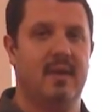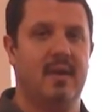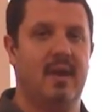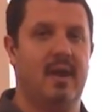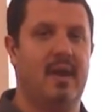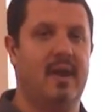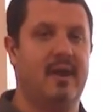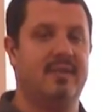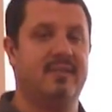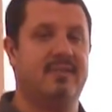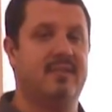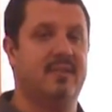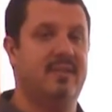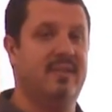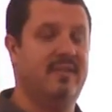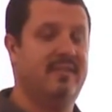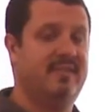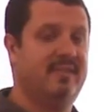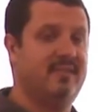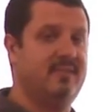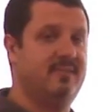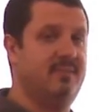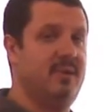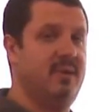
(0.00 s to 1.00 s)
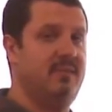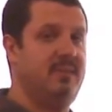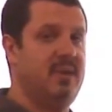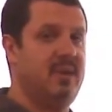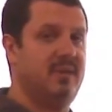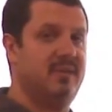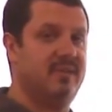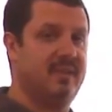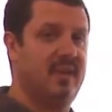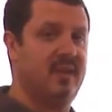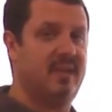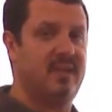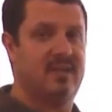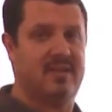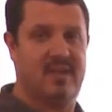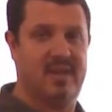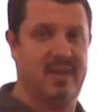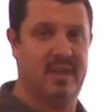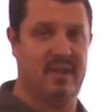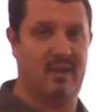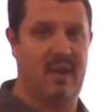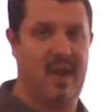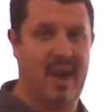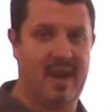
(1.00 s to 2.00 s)
Alright, so this is Mimeo's other
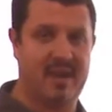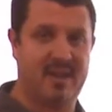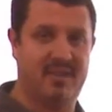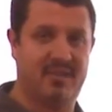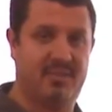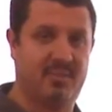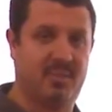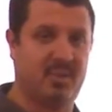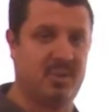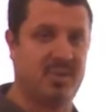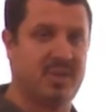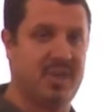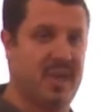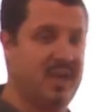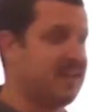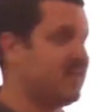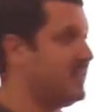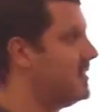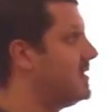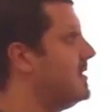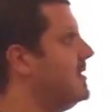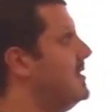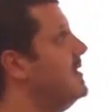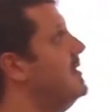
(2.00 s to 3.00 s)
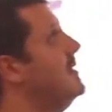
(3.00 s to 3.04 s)
interactive projector.